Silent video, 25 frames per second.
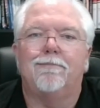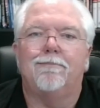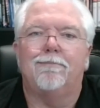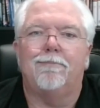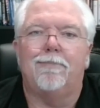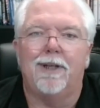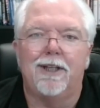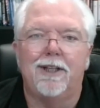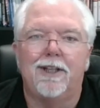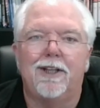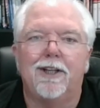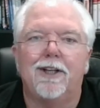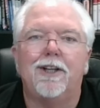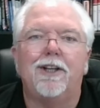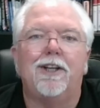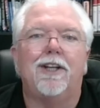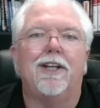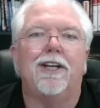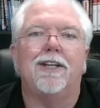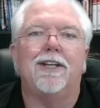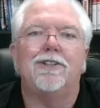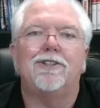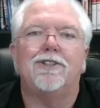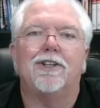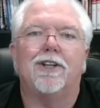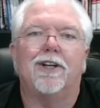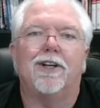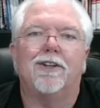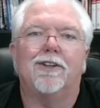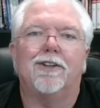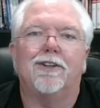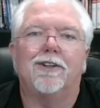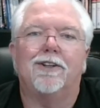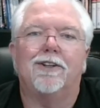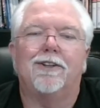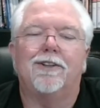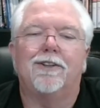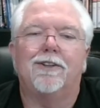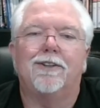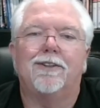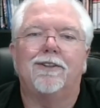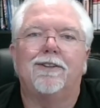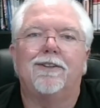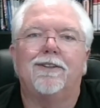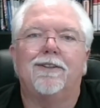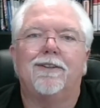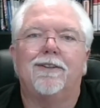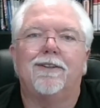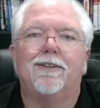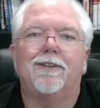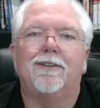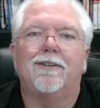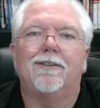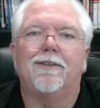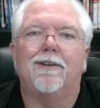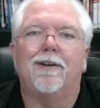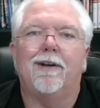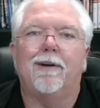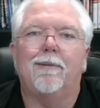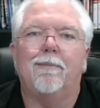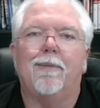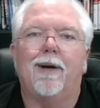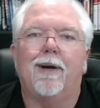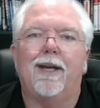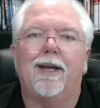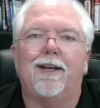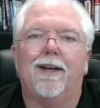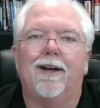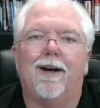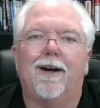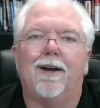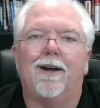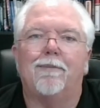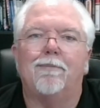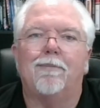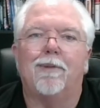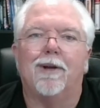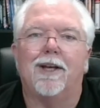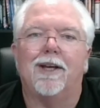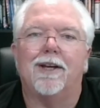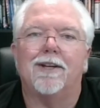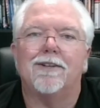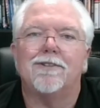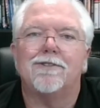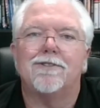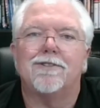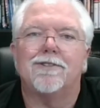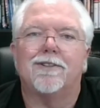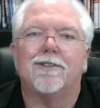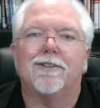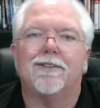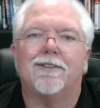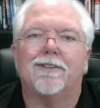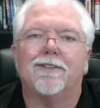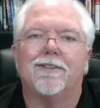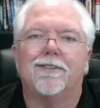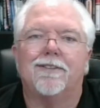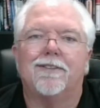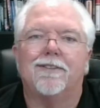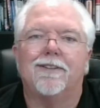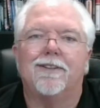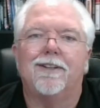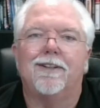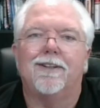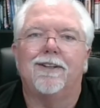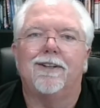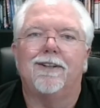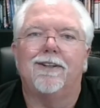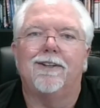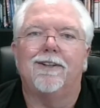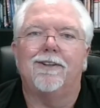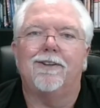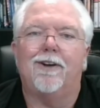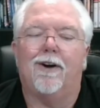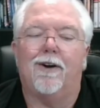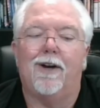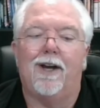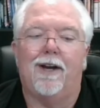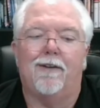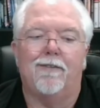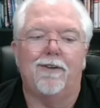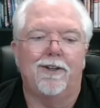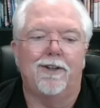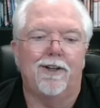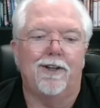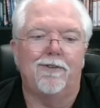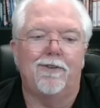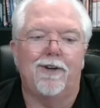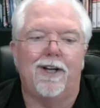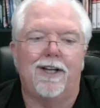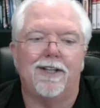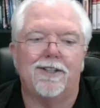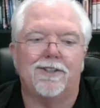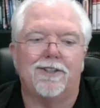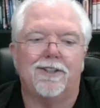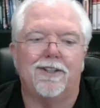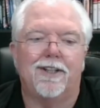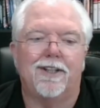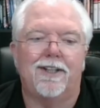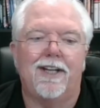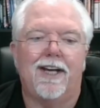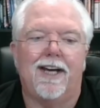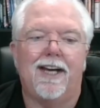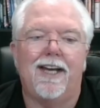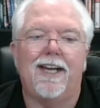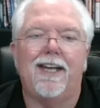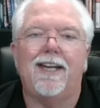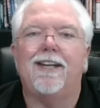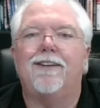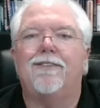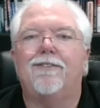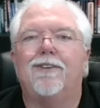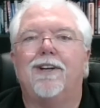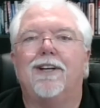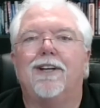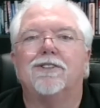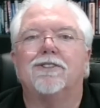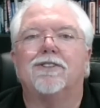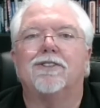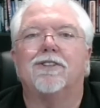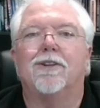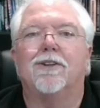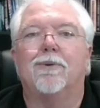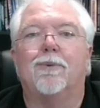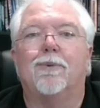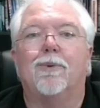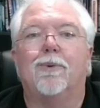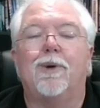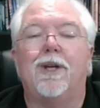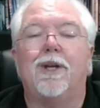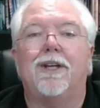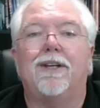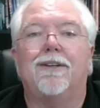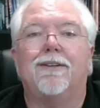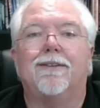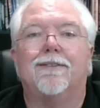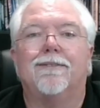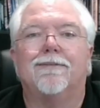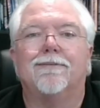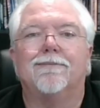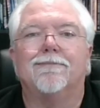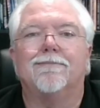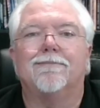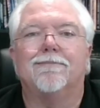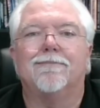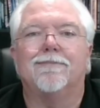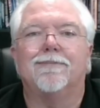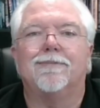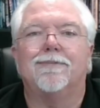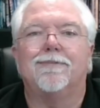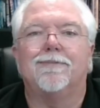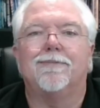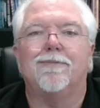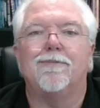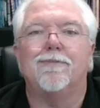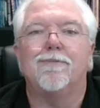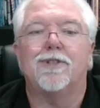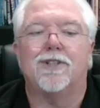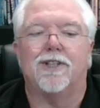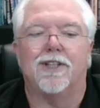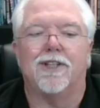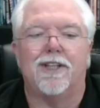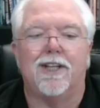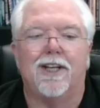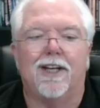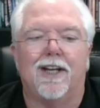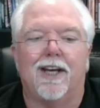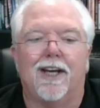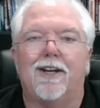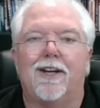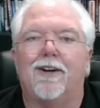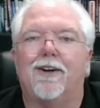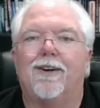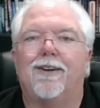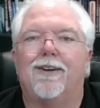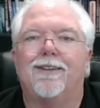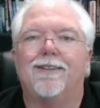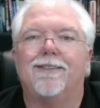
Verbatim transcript: Be good to each other. And may God bless. Y'all have a good rest of the day, rest of the week. See you later.